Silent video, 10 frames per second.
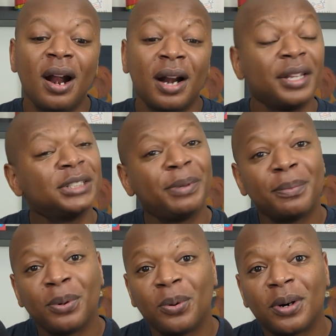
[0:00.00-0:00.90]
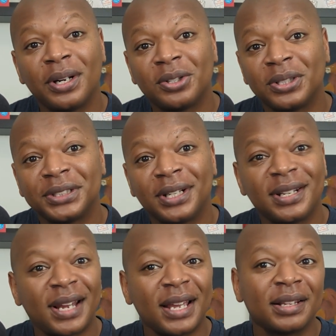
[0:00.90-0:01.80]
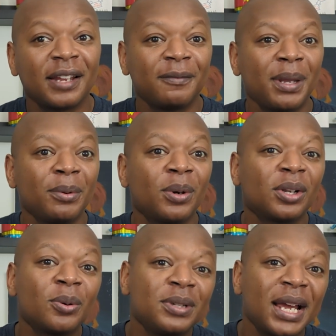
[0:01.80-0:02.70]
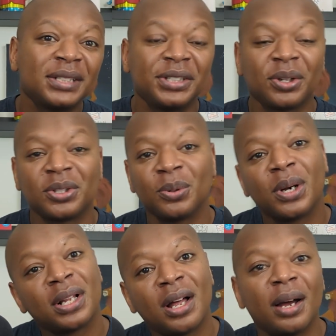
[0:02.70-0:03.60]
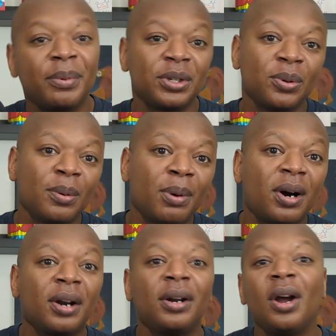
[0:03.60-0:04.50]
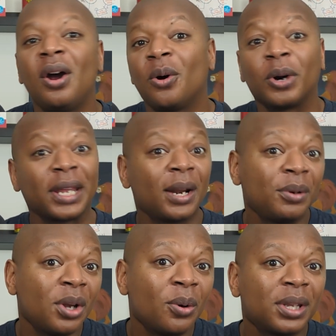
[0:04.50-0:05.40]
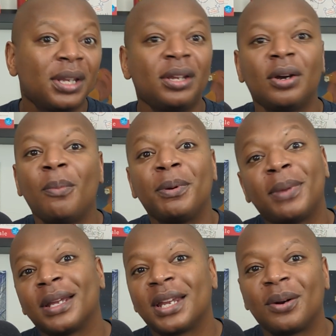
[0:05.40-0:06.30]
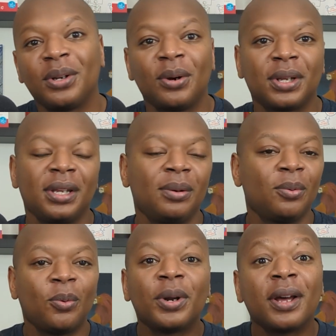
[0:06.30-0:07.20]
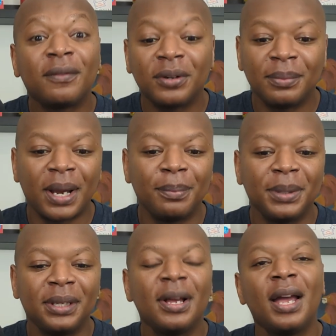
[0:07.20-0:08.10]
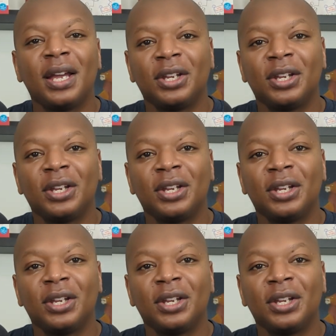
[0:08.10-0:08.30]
Are these people who are interested in nightlife? Maybe want to go dancing or to a club or to a bar or karaoke, open mic karaoke, whatever it might be.